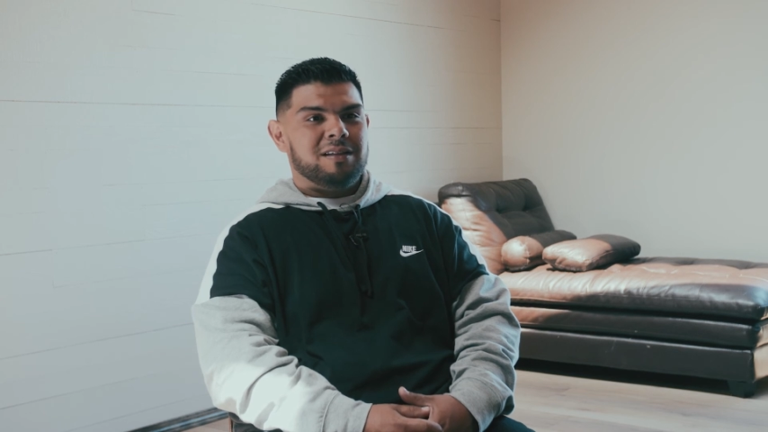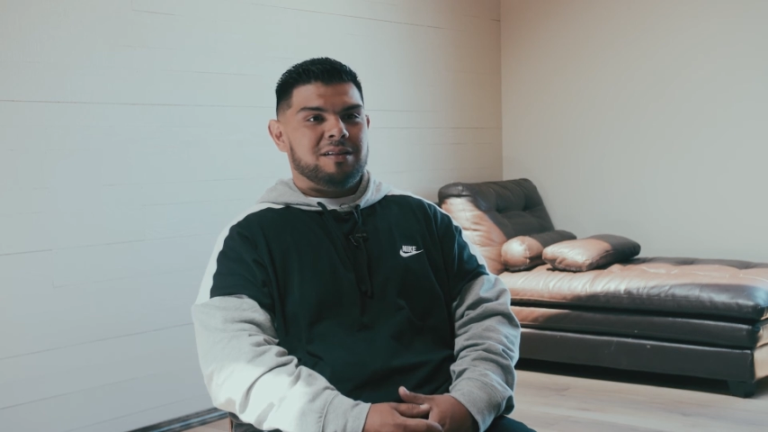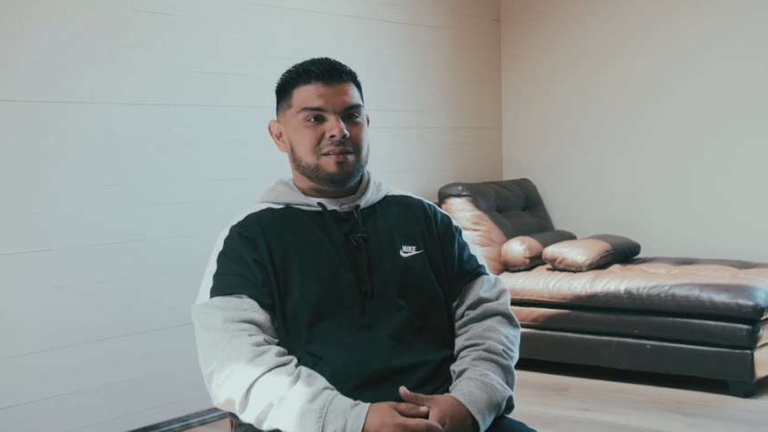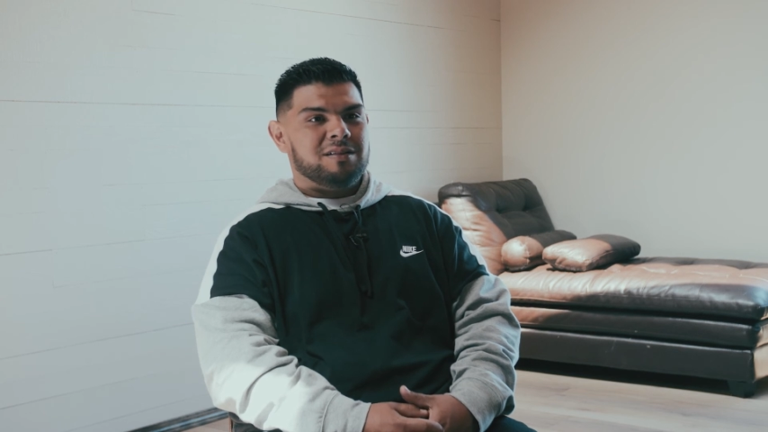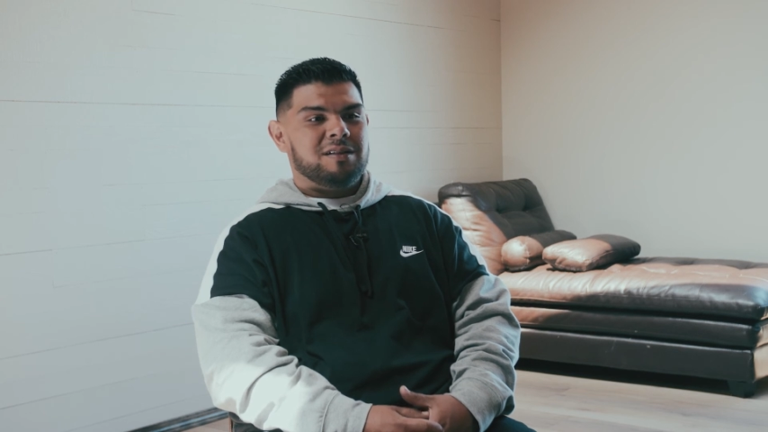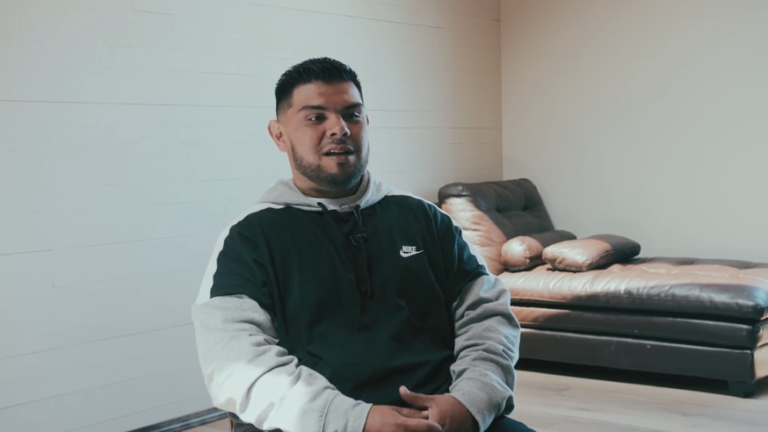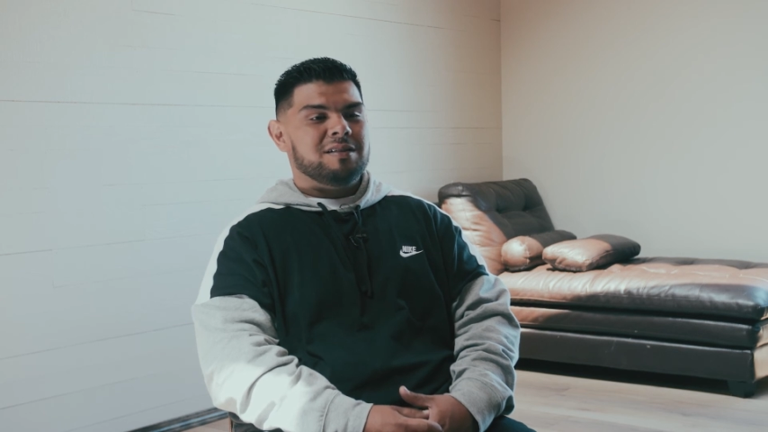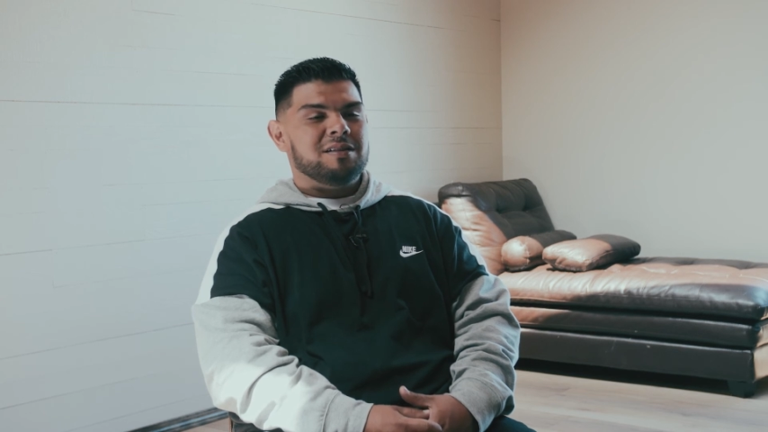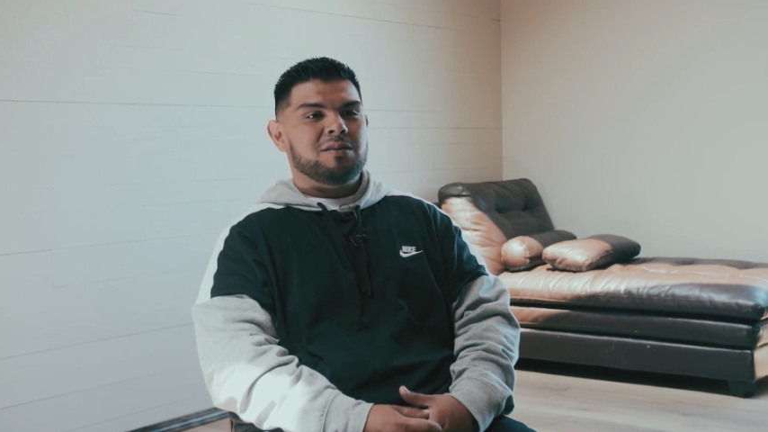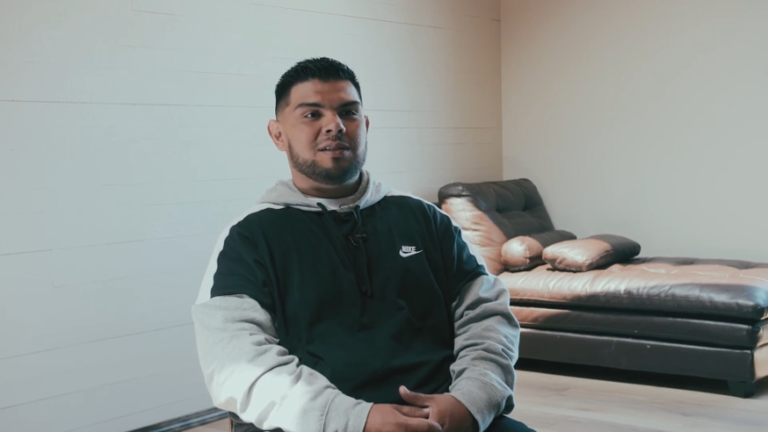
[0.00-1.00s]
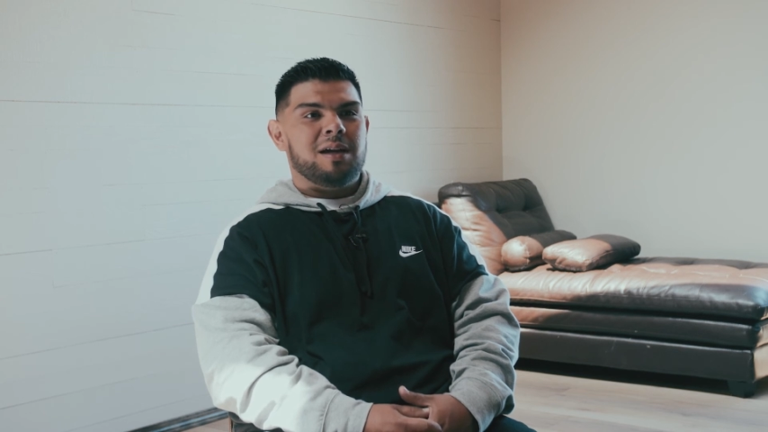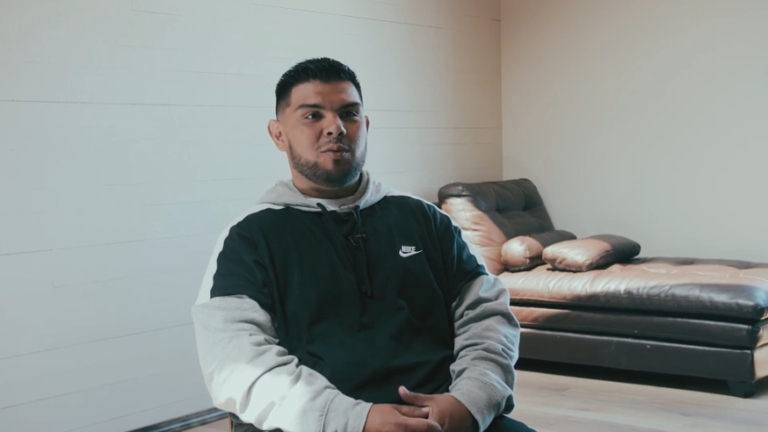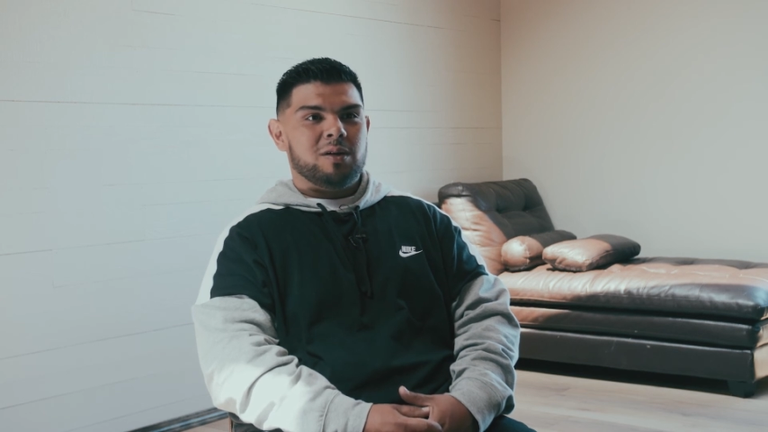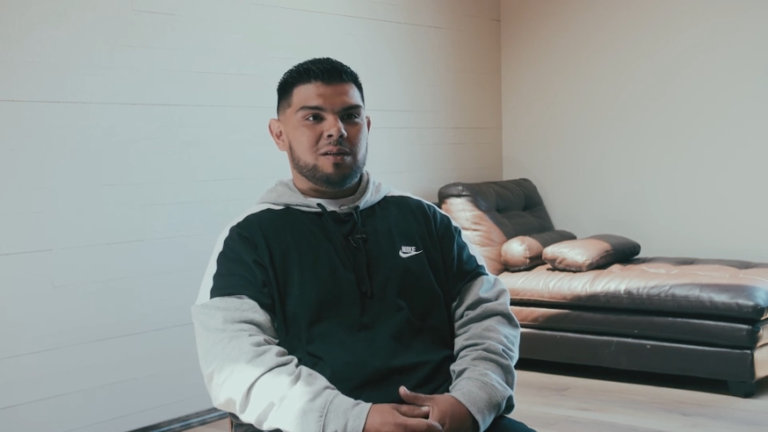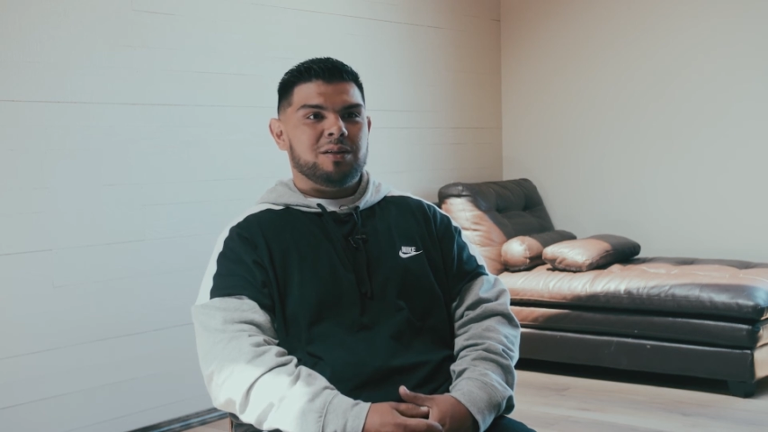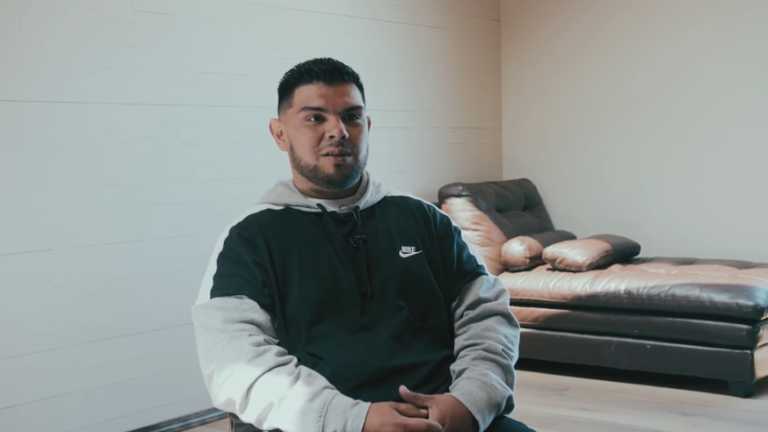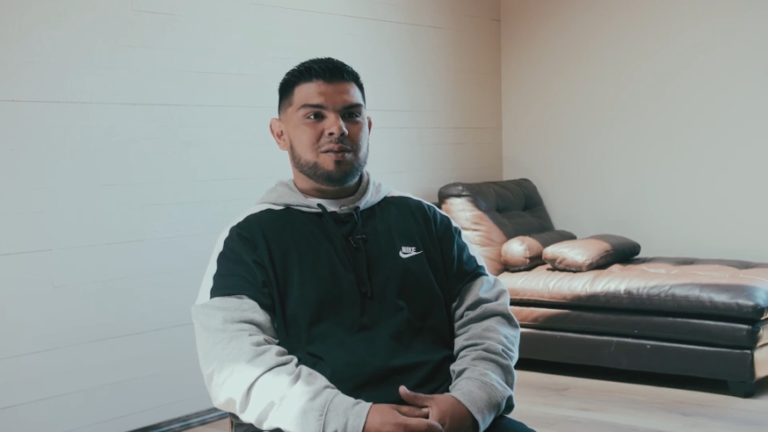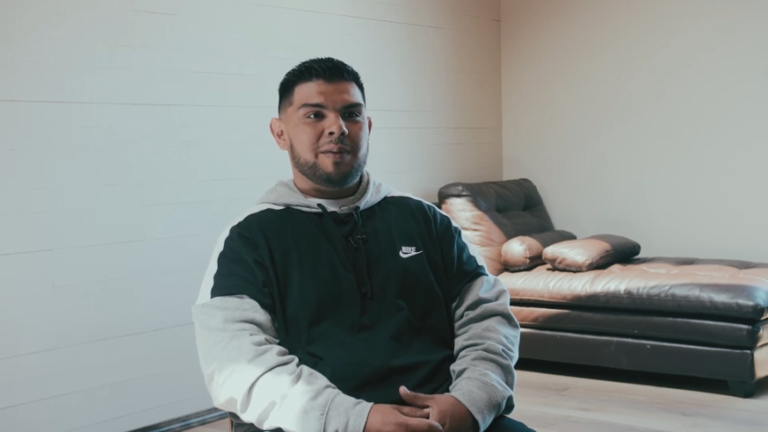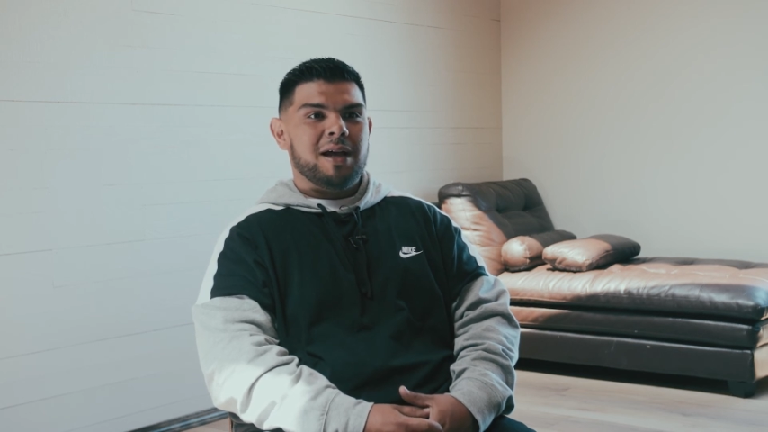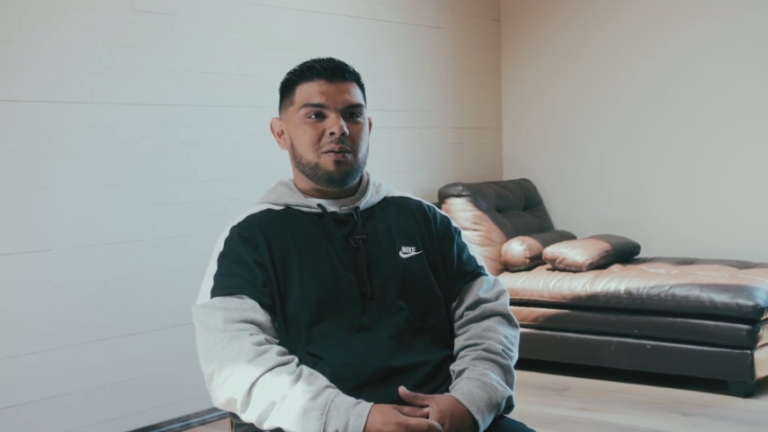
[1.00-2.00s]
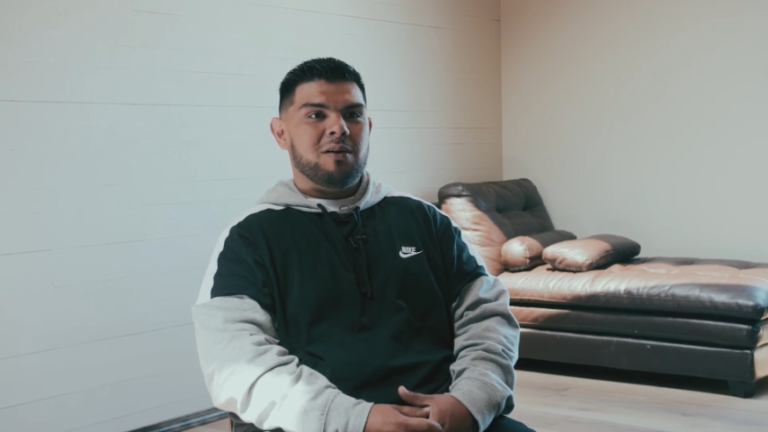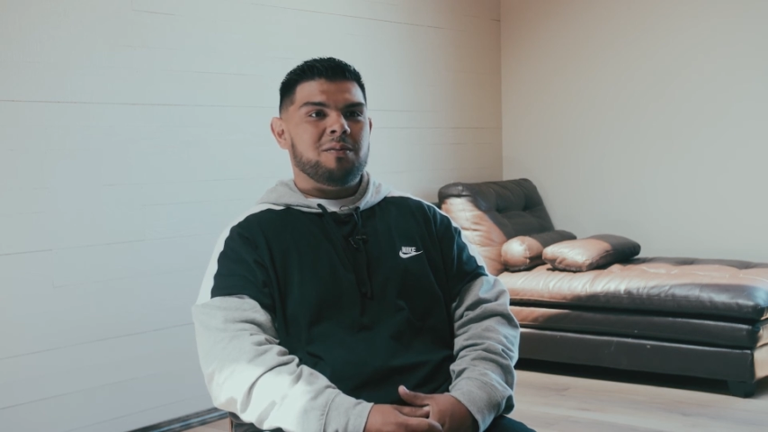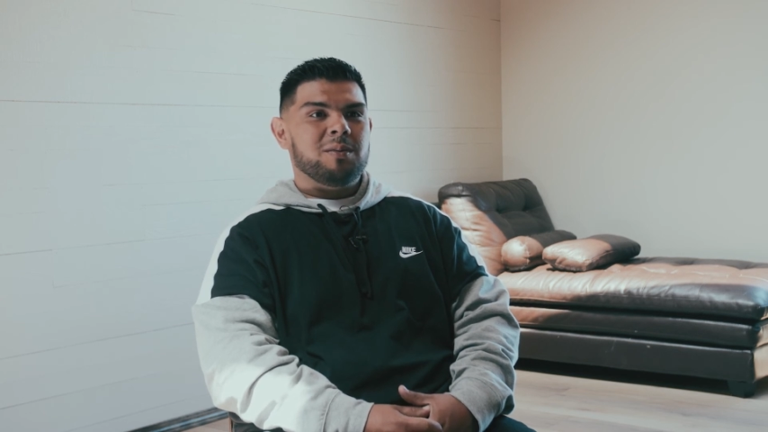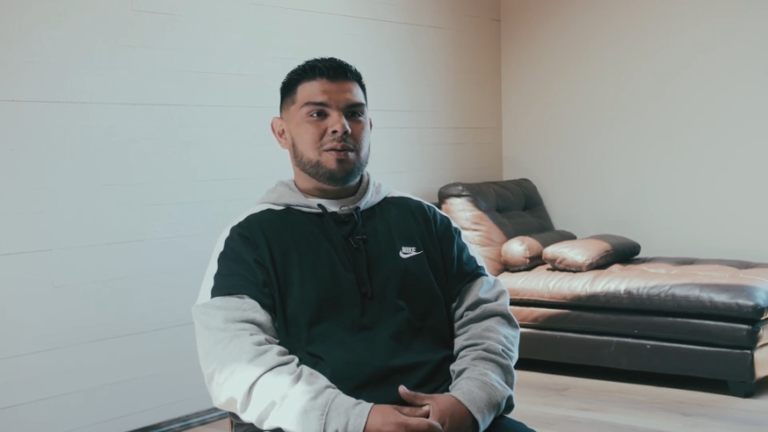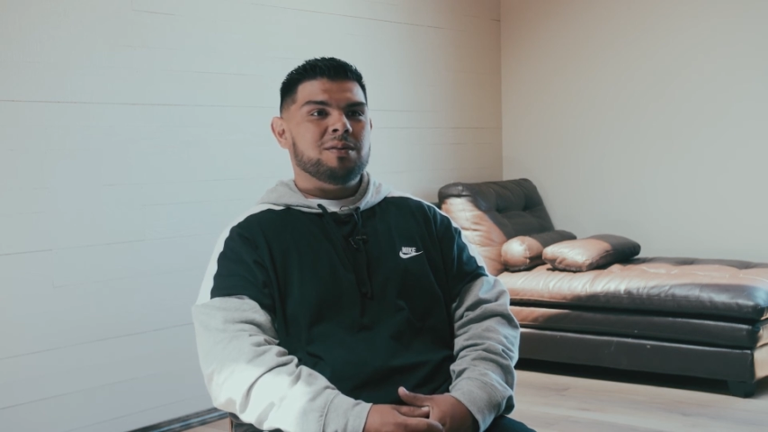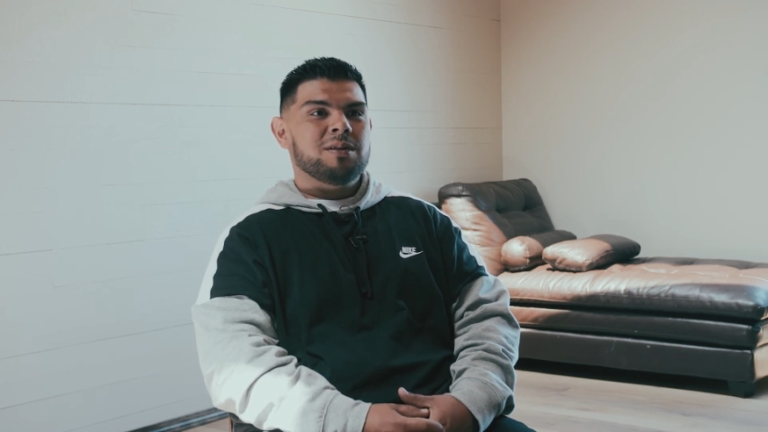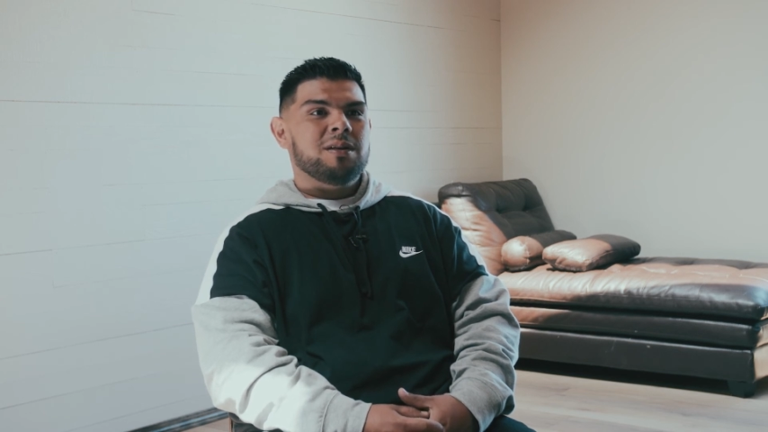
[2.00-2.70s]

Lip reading: and there's not a single time where He'll turn His back away from you.